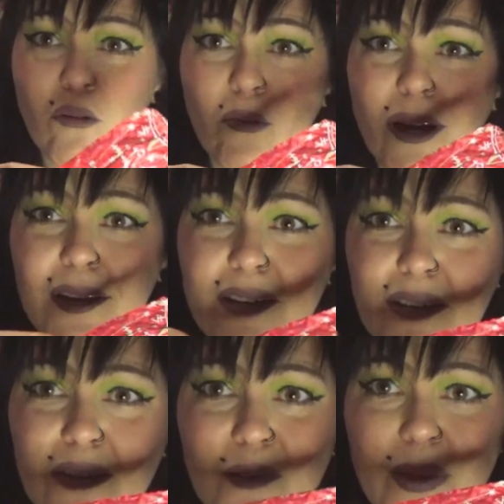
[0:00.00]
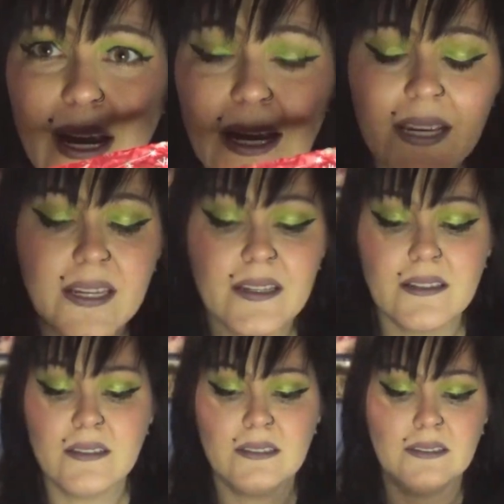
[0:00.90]
red packet.
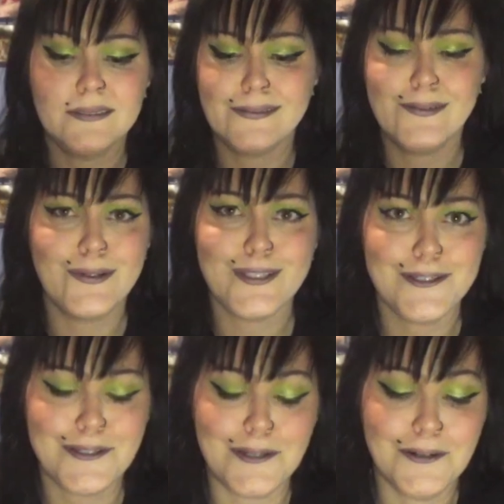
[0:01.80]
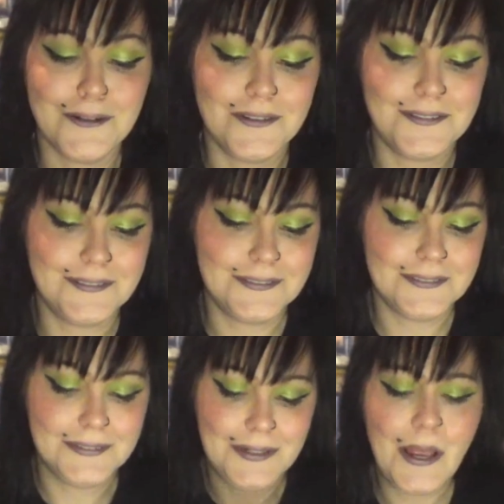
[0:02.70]
I don't know what's in
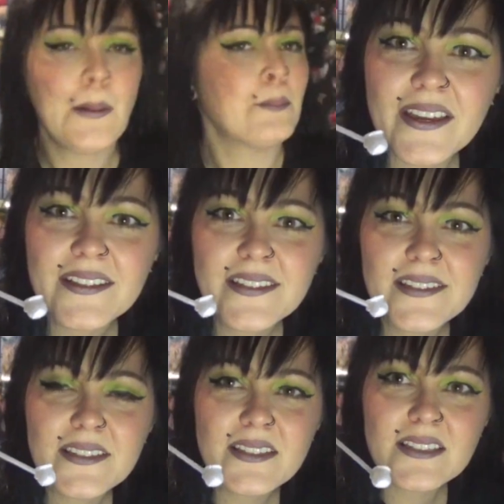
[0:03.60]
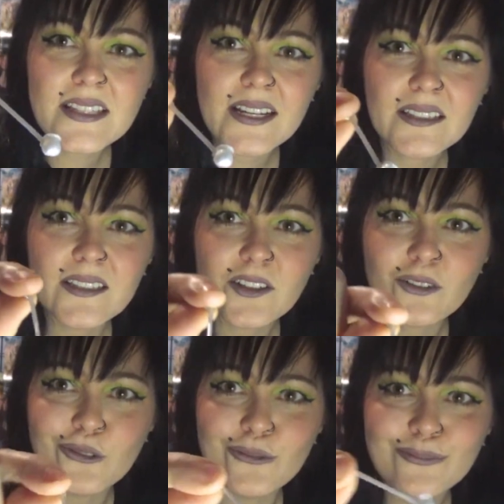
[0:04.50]
here. This is like a
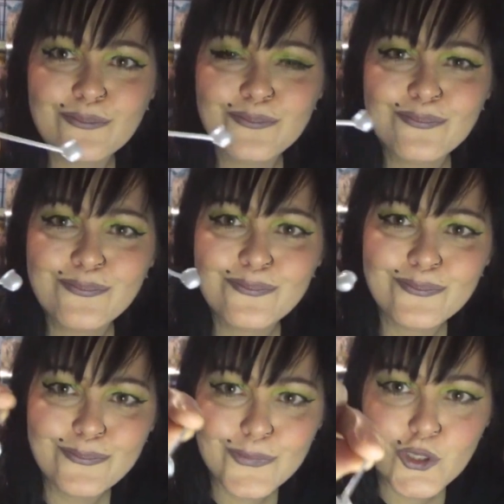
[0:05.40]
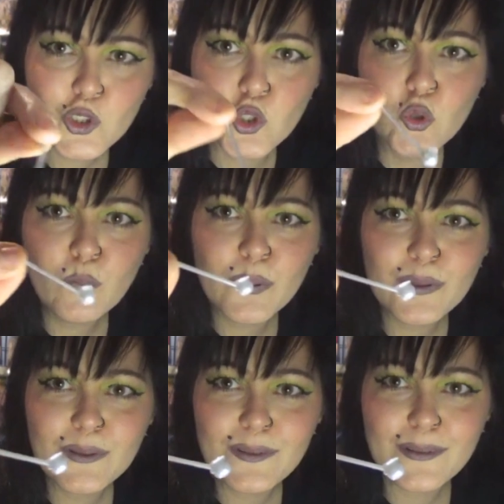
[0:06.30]
little scoop.
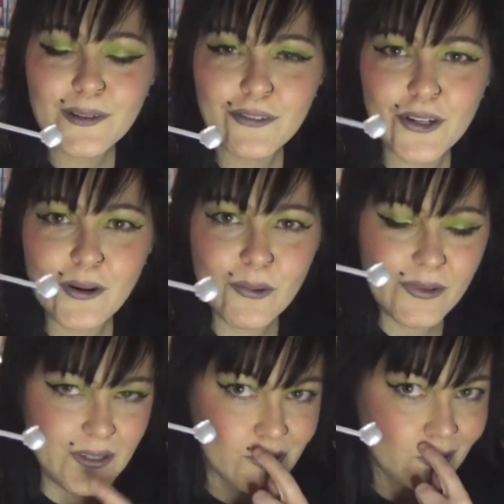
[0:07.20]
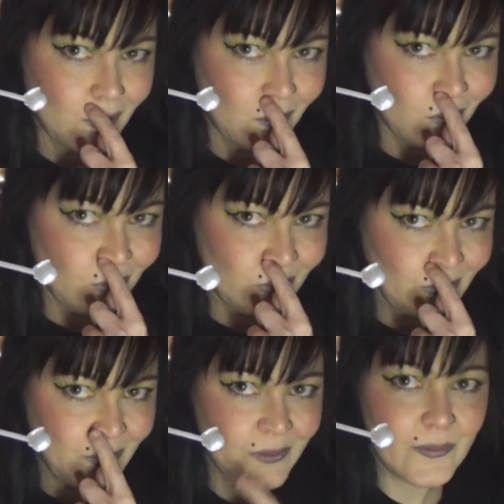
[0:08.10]
I forgot what these are called.
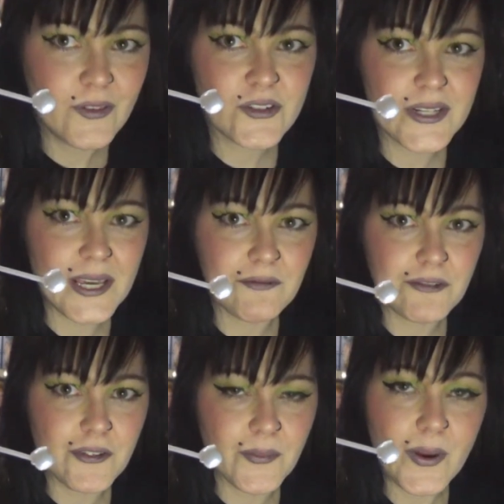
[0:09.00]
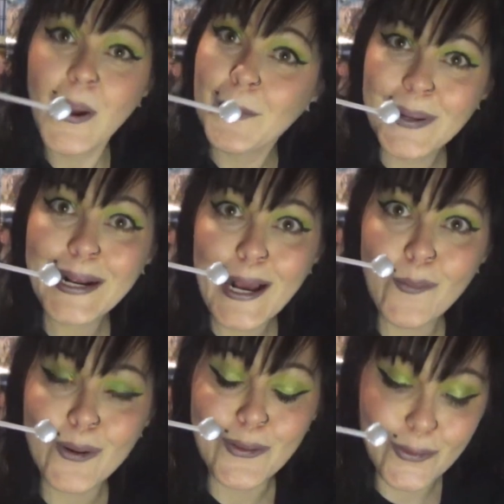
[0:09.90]
There's a name for them. But I got
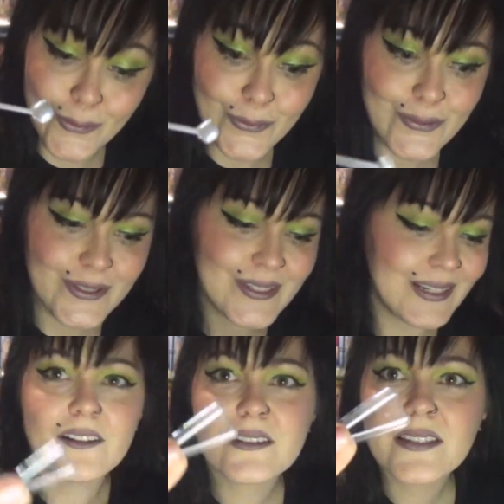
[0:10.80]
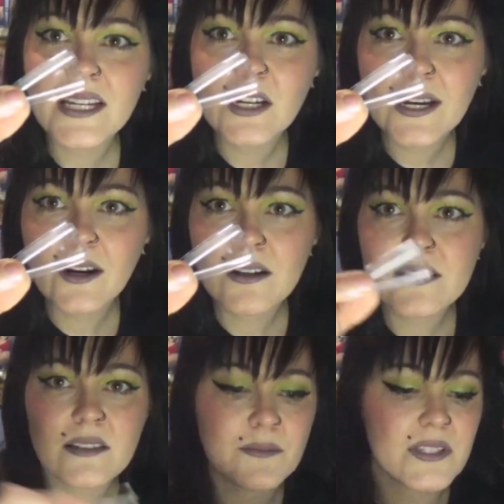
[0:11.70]
one of those. It's like I got
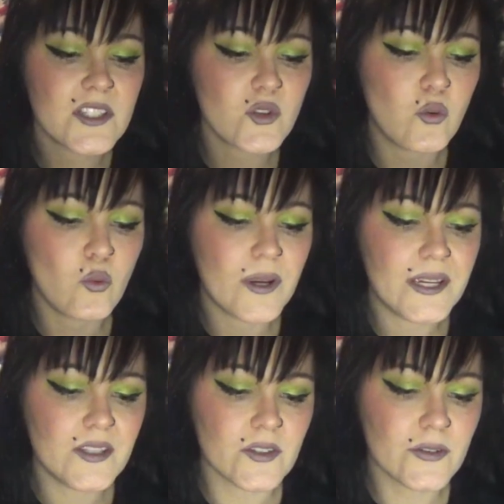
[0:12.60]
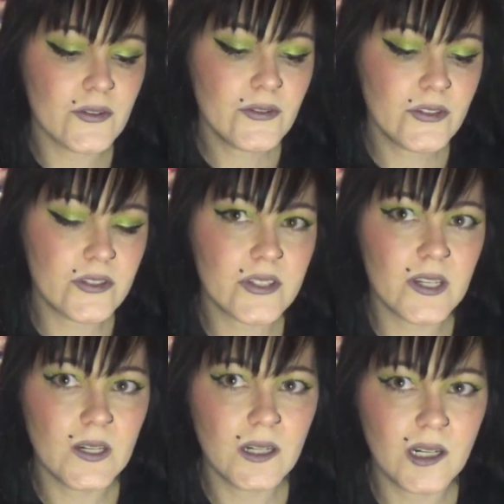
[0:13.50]
some tweezers.
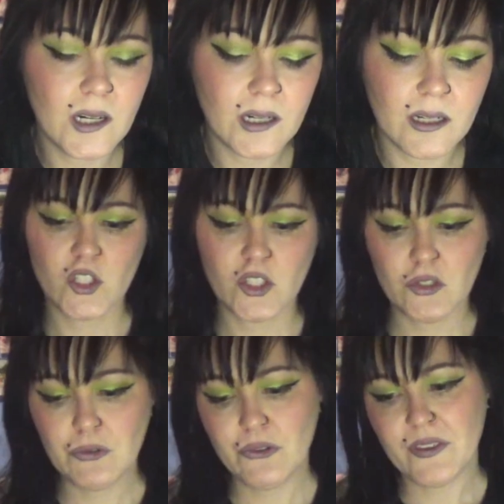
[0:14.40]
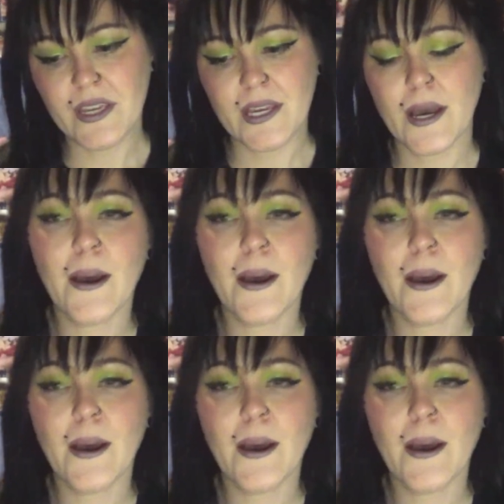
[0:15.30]
Do the